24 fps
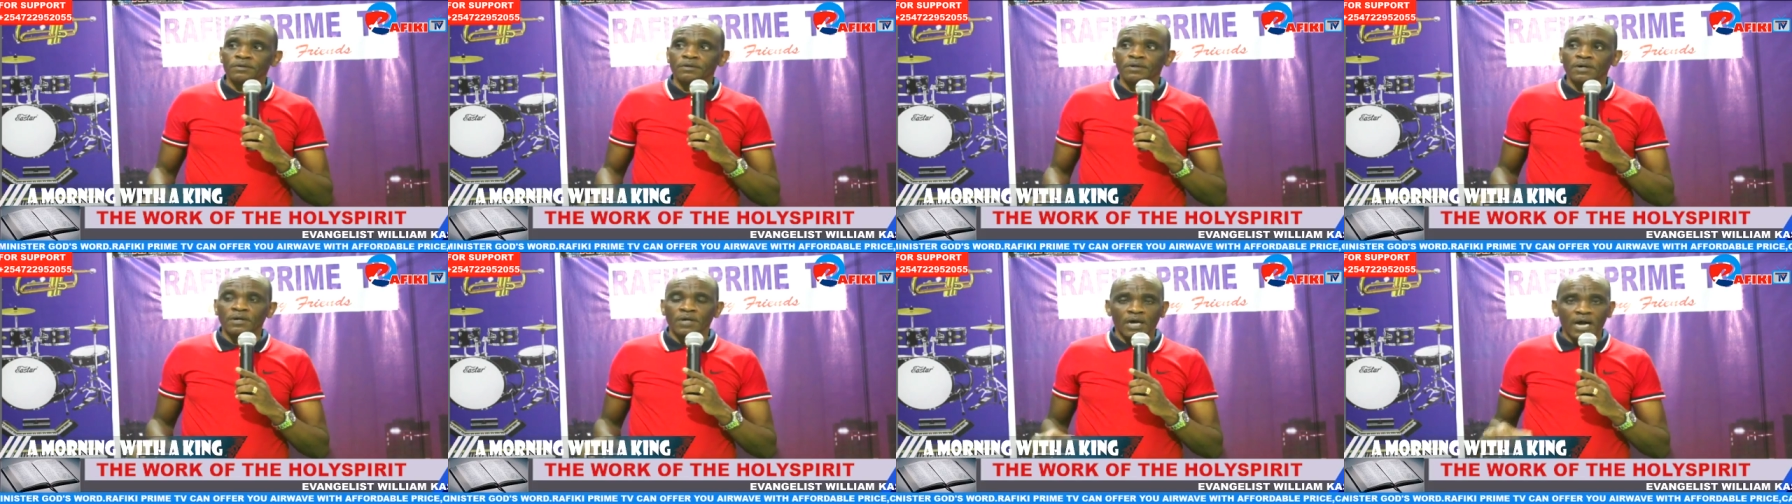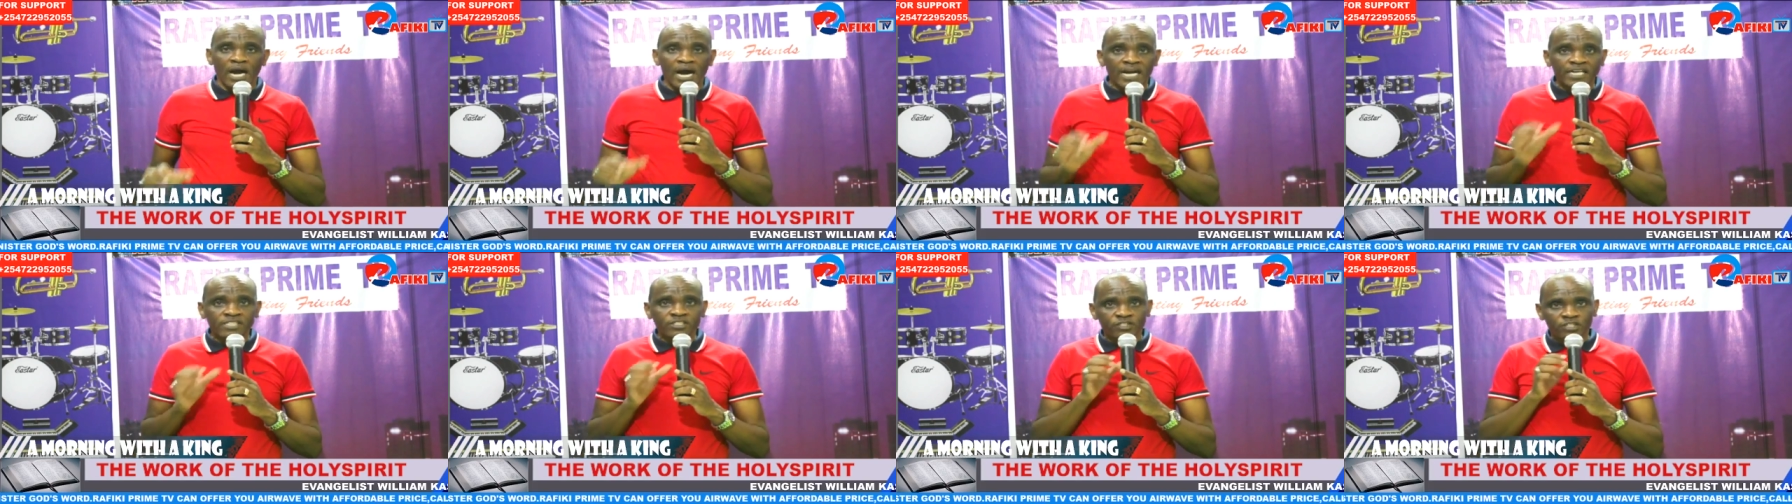
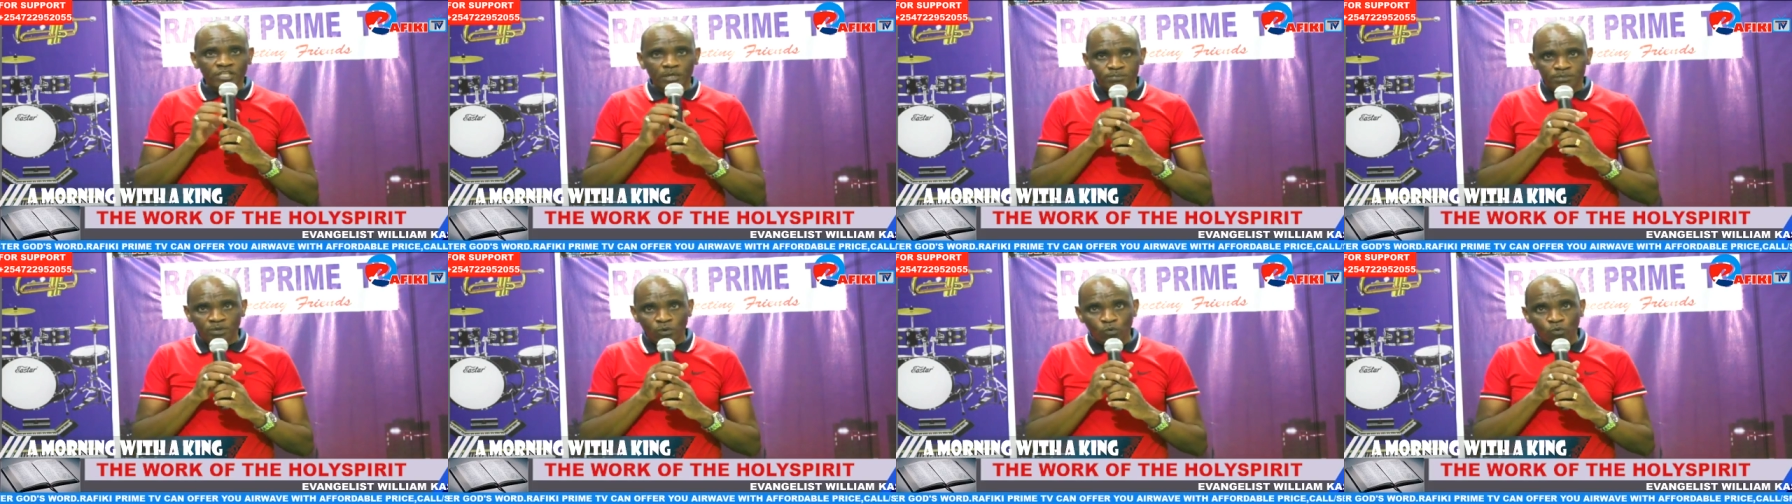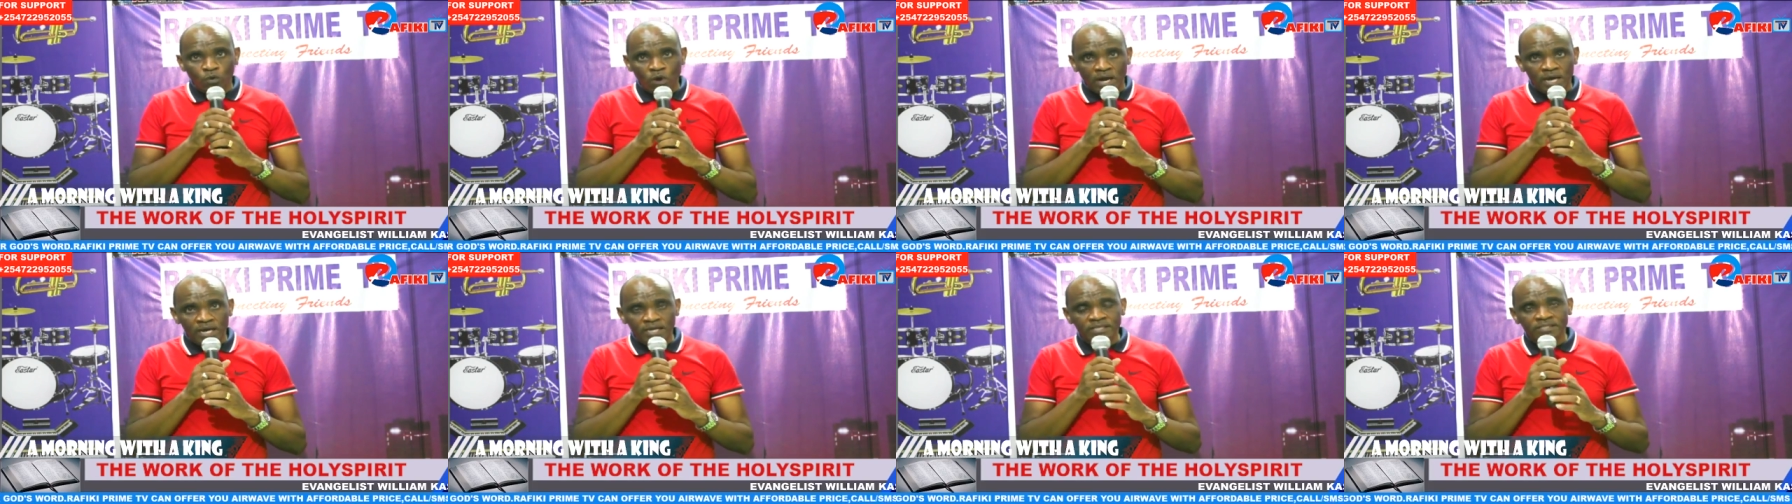Acts chapter
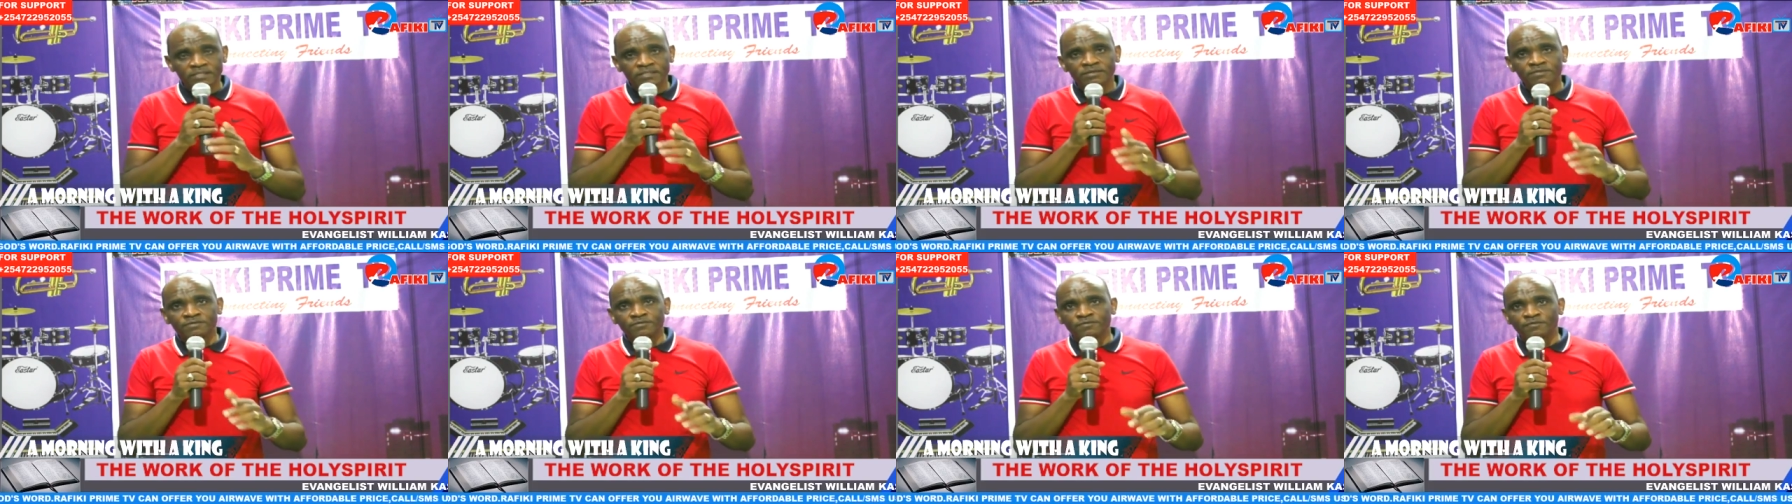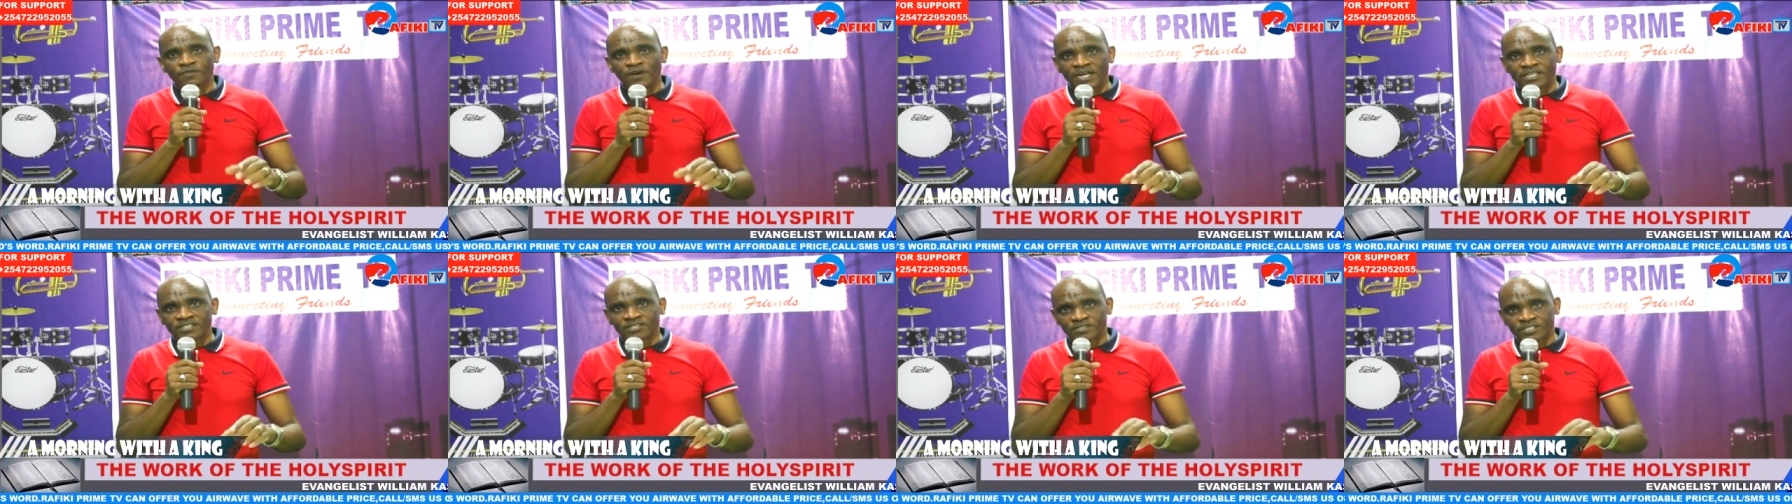1,
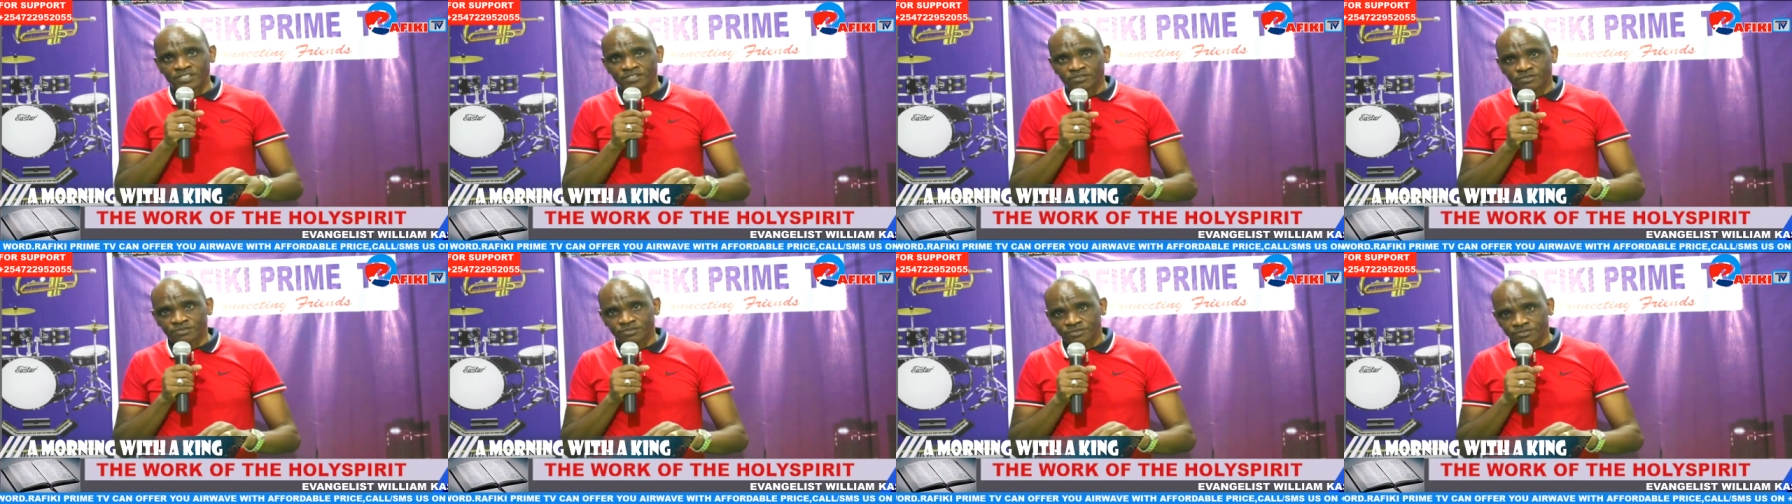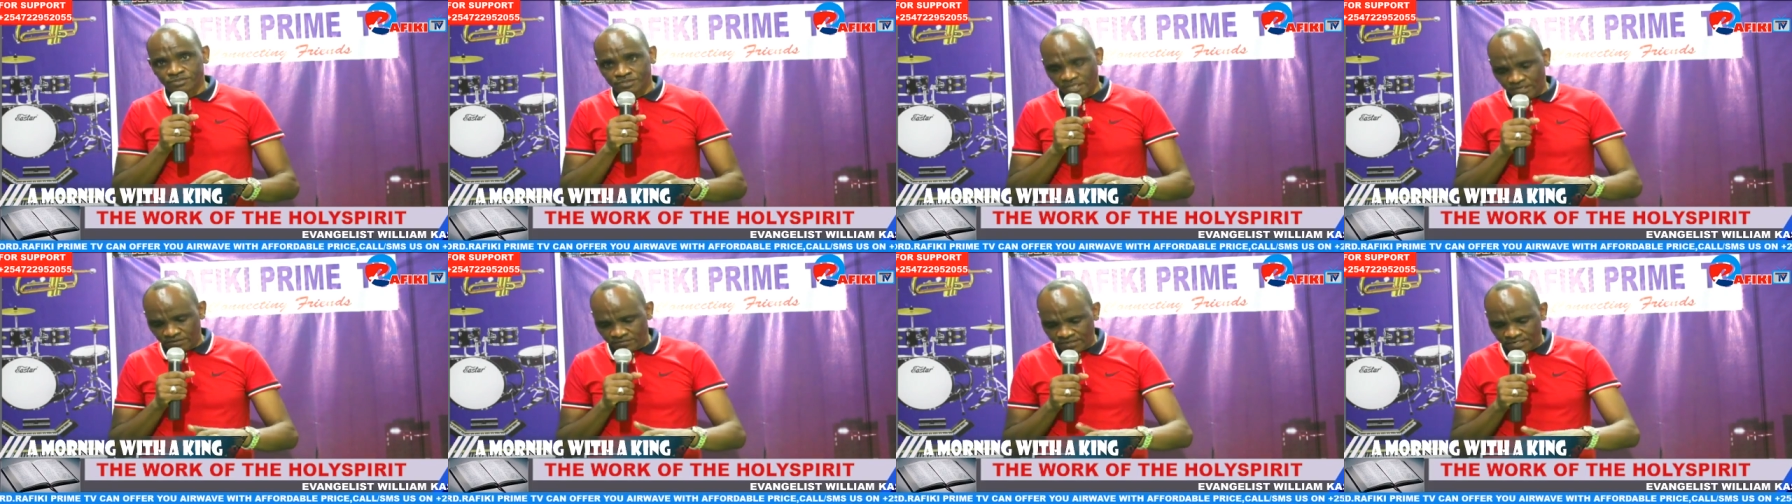verses
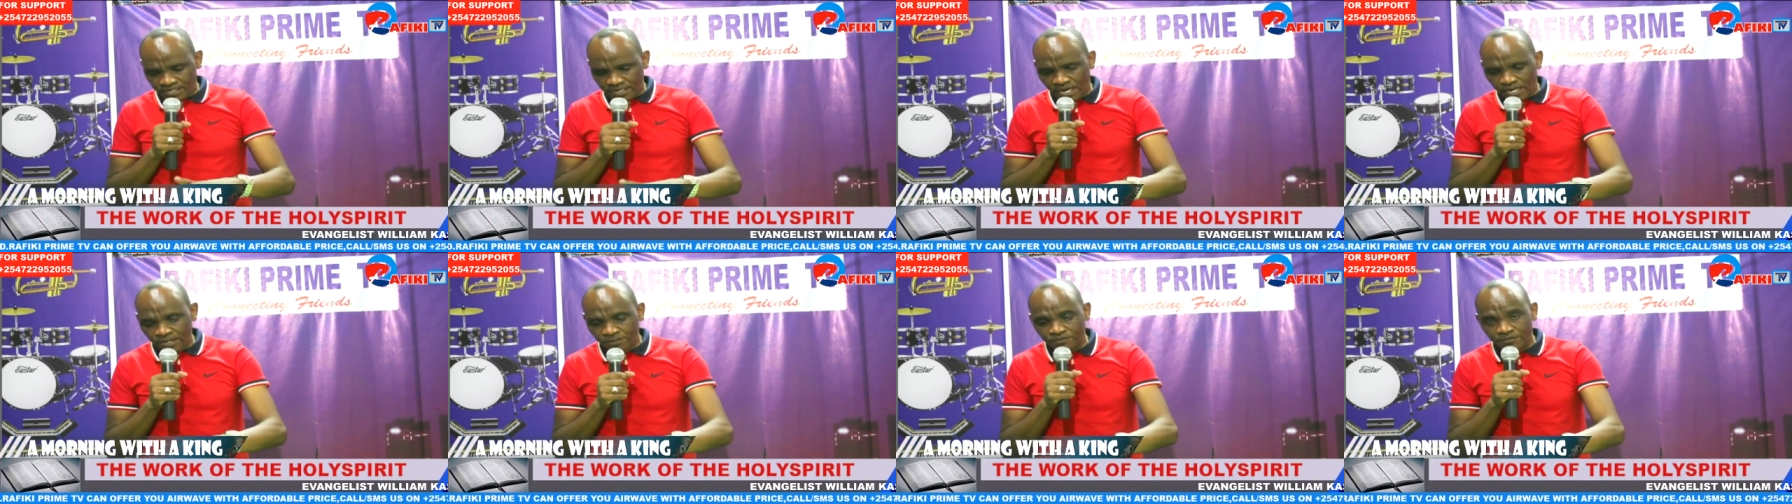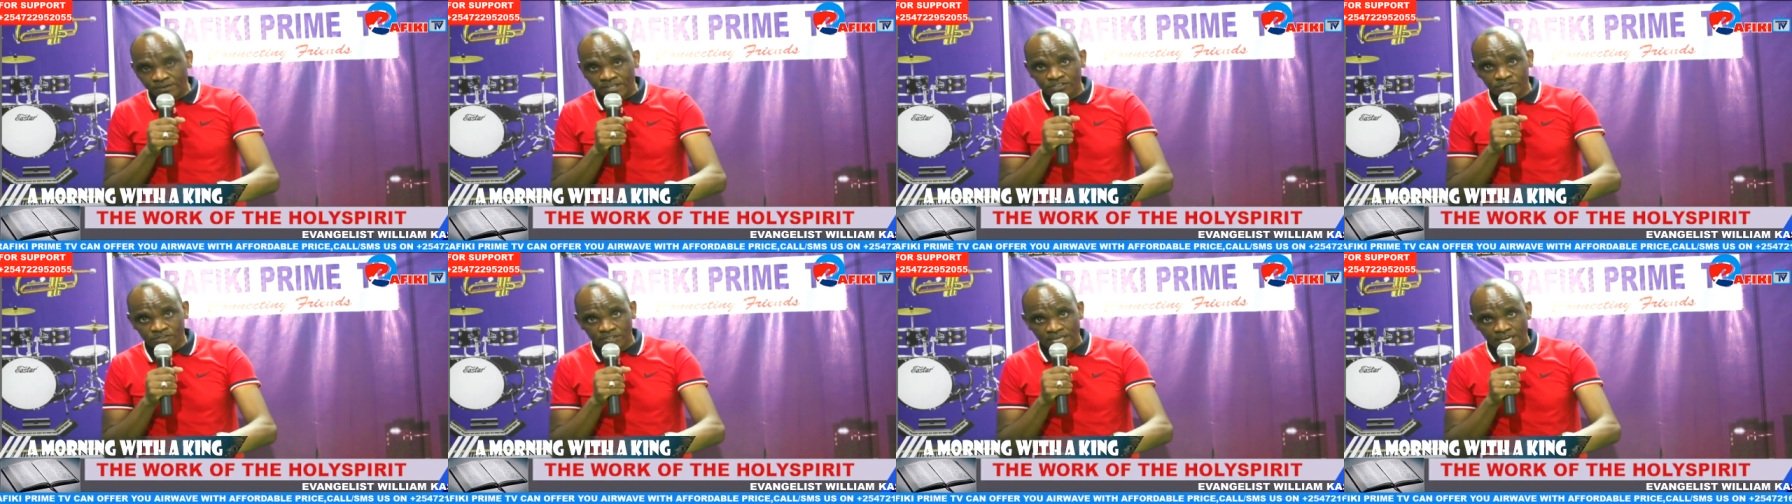7 and verse
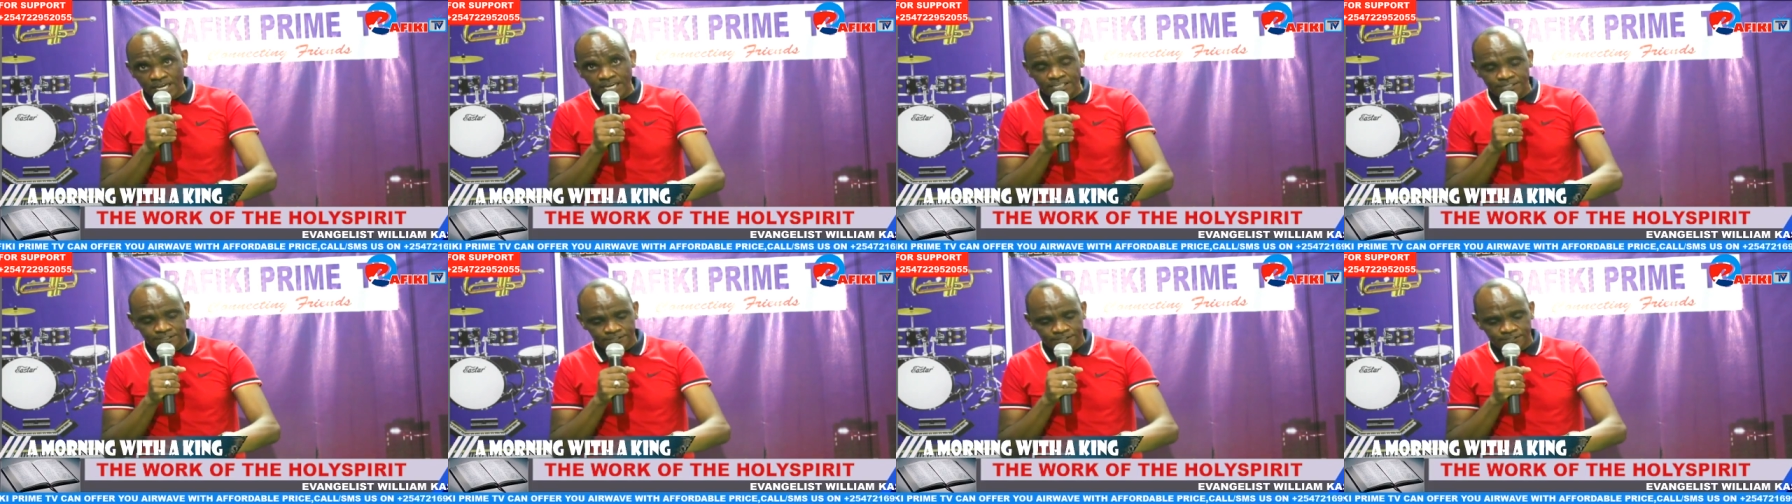8.